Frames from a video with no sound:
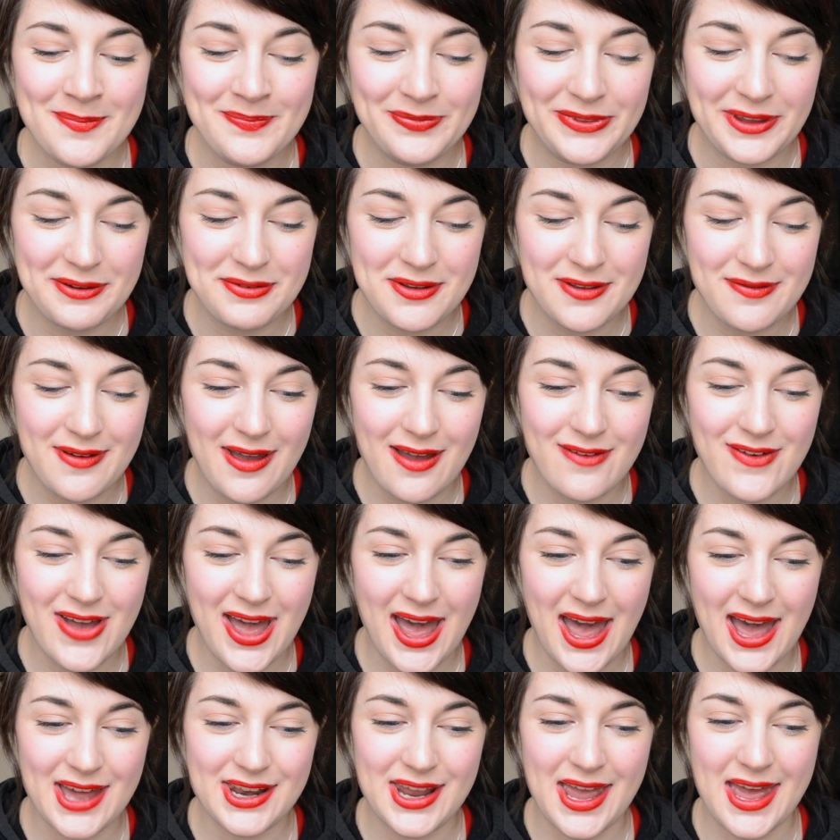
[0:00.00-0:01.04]
if you've ever
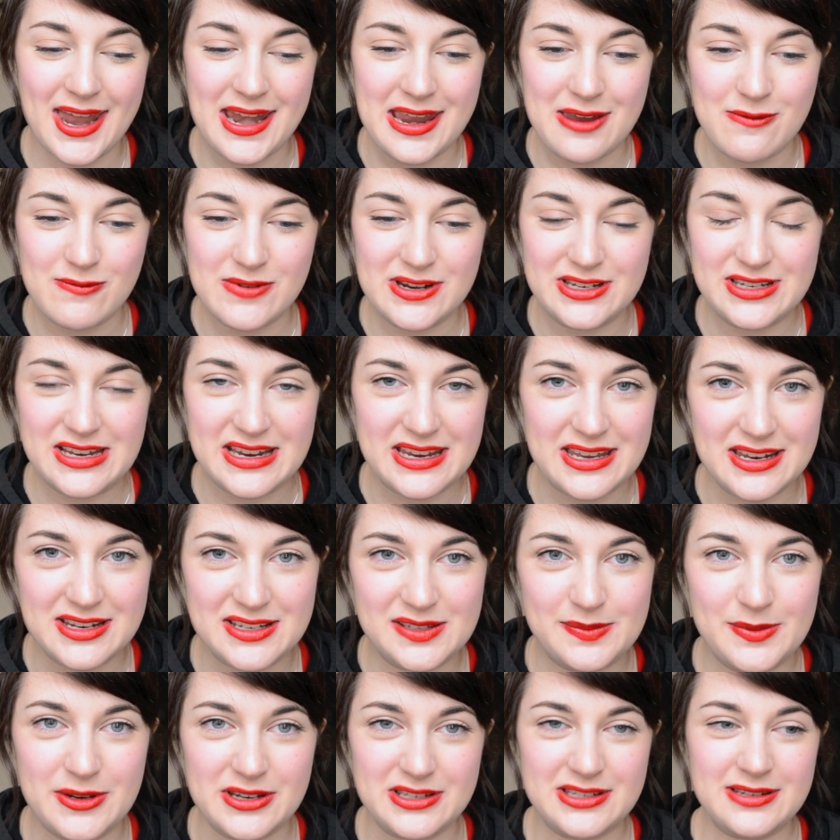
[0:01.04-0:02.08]
had any
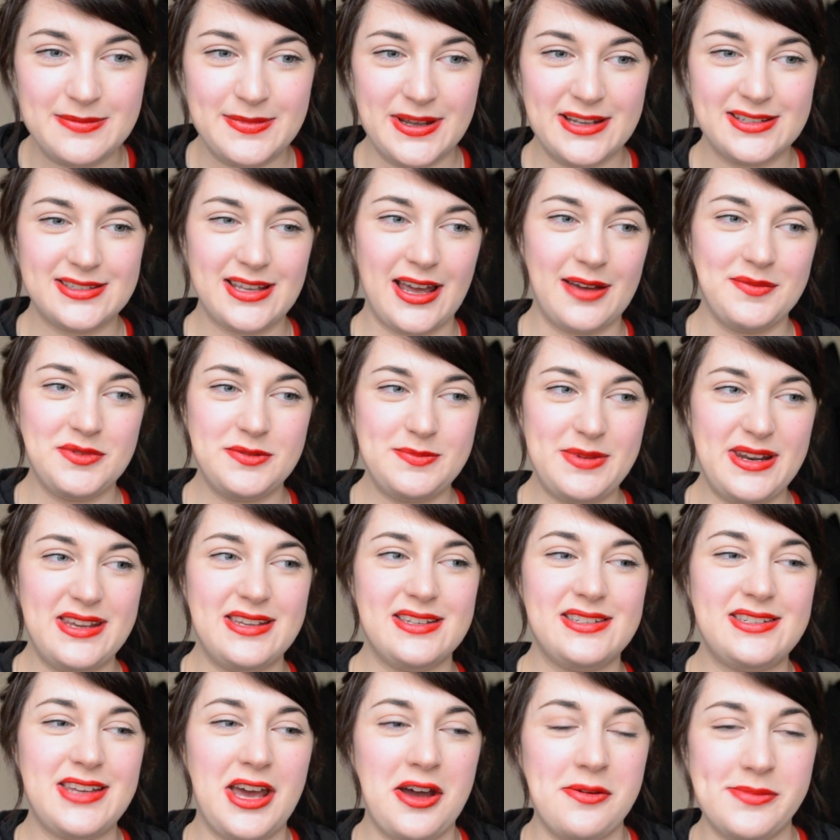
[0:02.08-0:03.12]
ridiculous beauty mishaps,
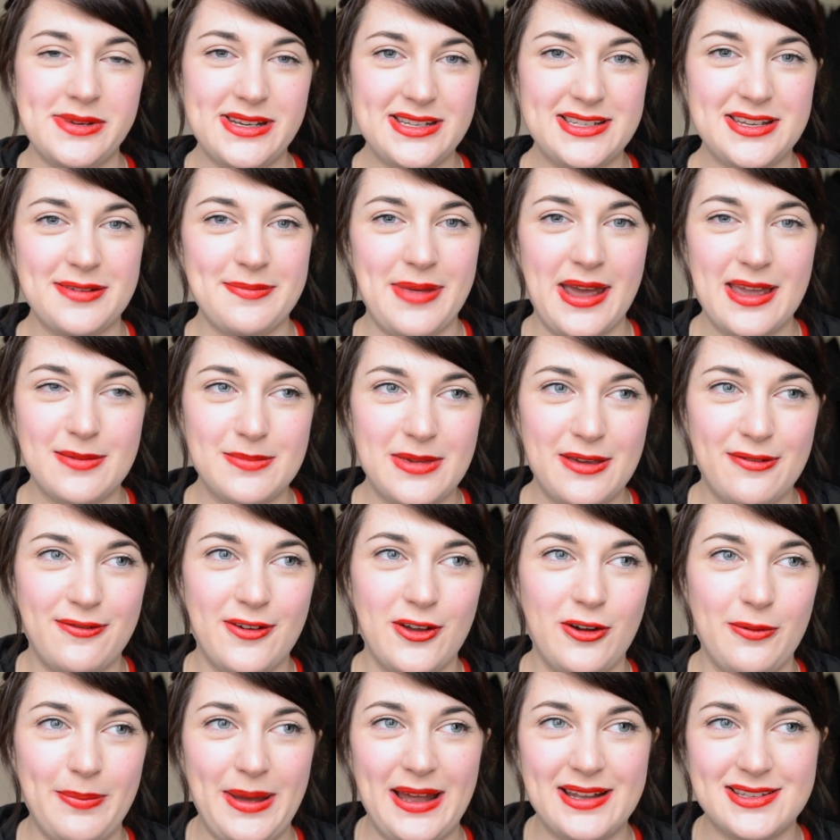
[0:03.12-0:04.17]
please tell me to make me
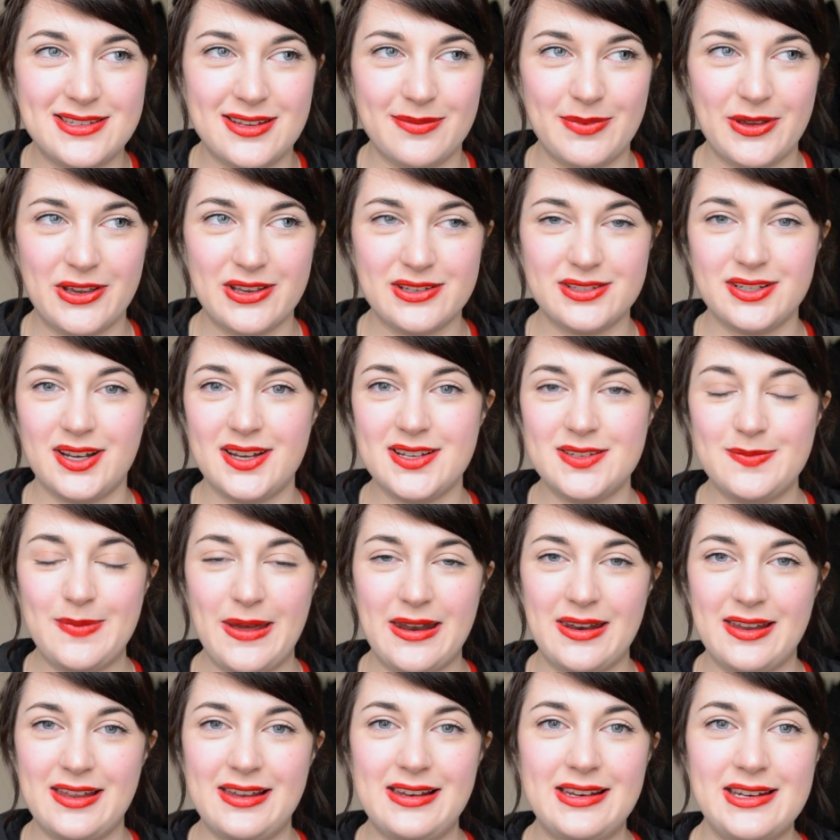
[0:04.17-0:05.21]
feel better, because I
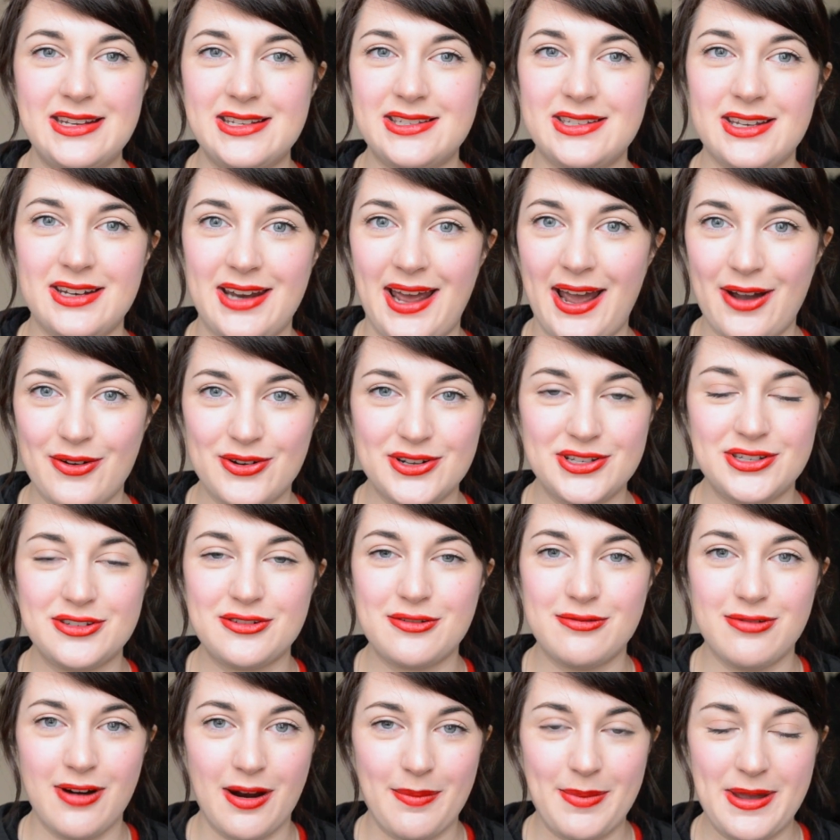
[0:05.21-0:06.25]
spent at least an hour
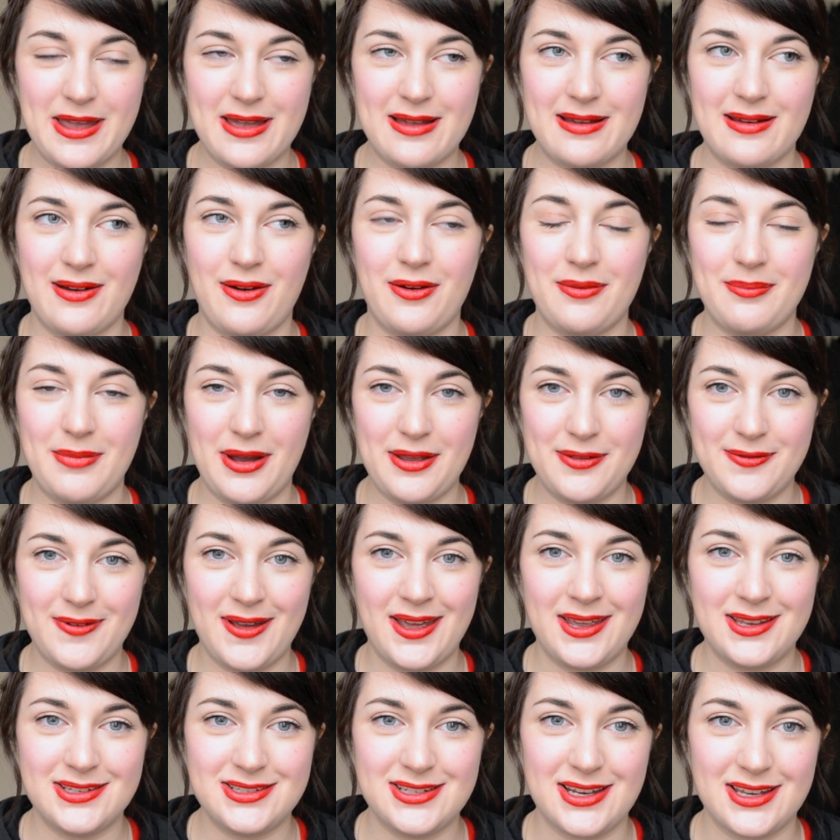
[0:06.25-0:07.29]
scrubbing my
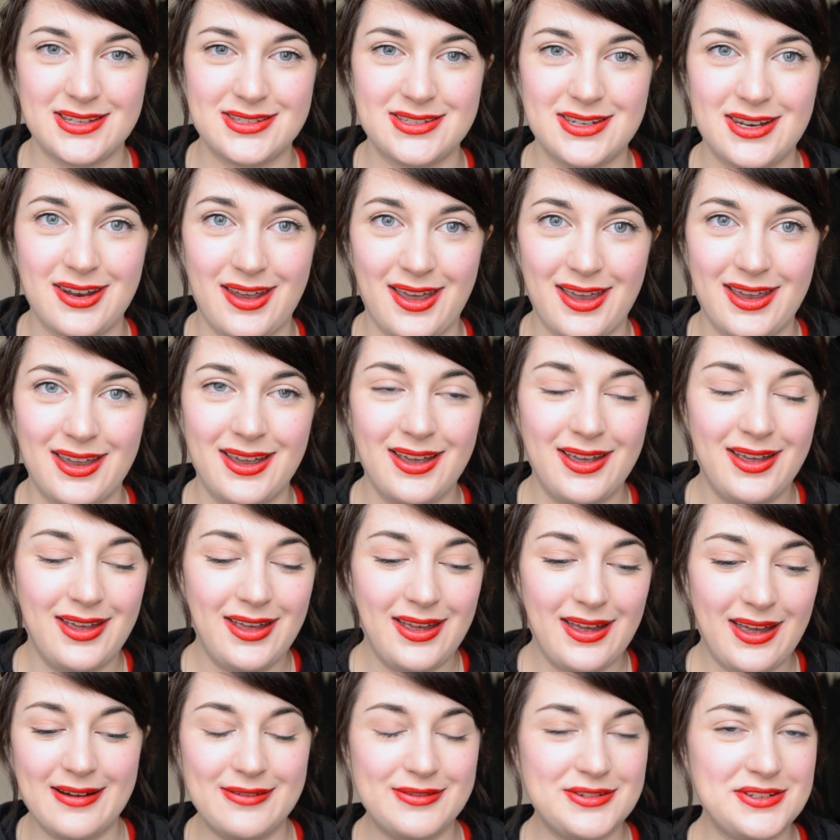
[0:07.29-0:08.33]
face yesterday.
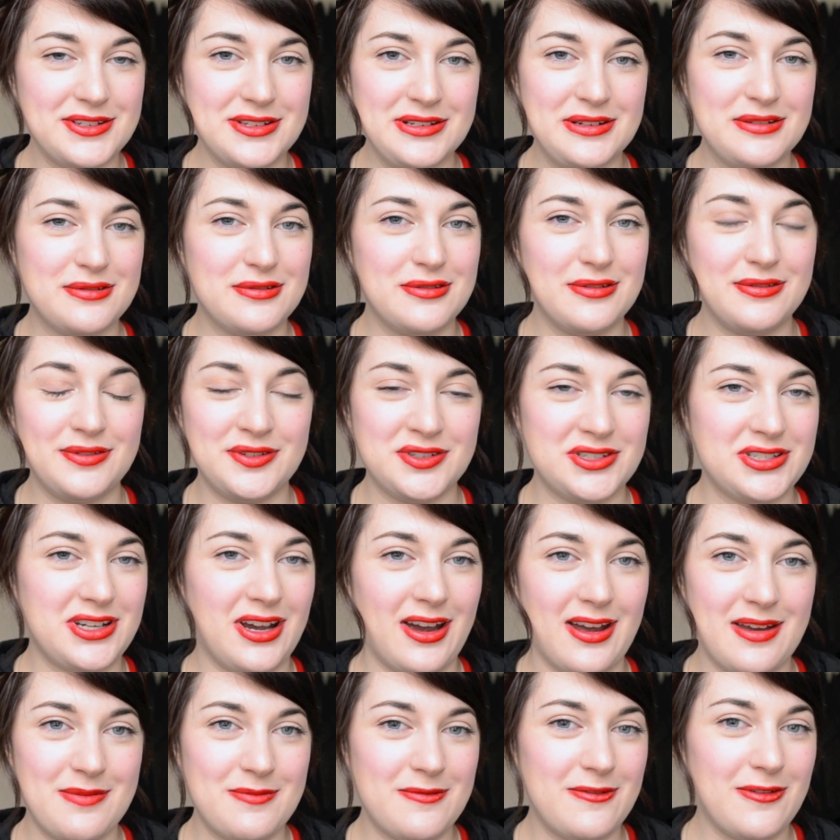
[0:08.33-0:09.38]
It was an awful
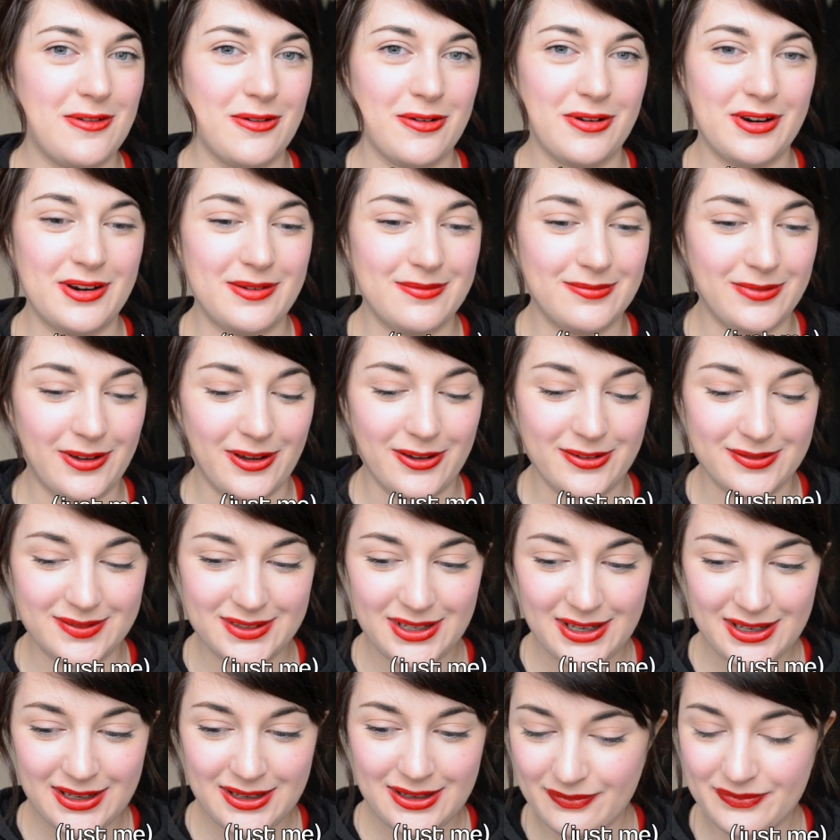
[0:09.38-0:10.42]
time for all involved.
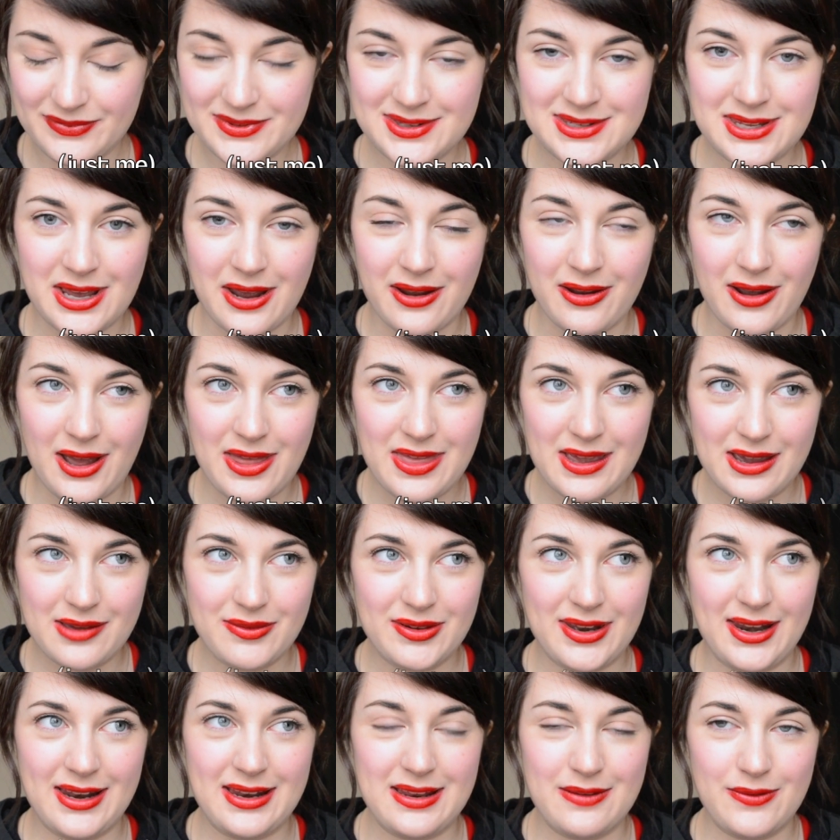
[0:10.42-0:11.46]
So I think
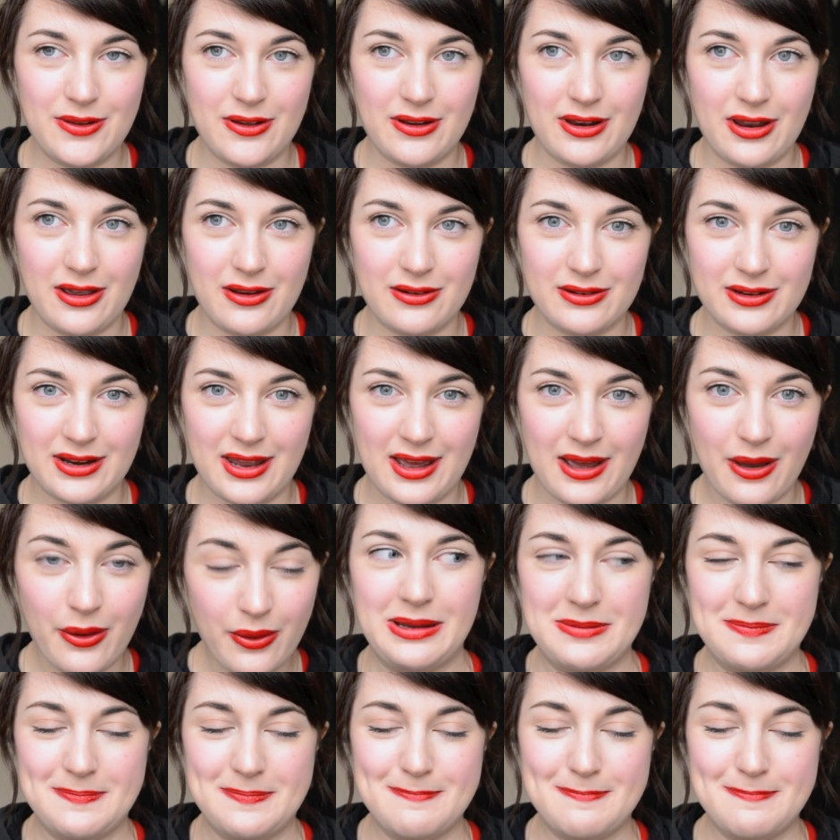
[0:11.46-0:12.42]
I'm going to leave you alone now.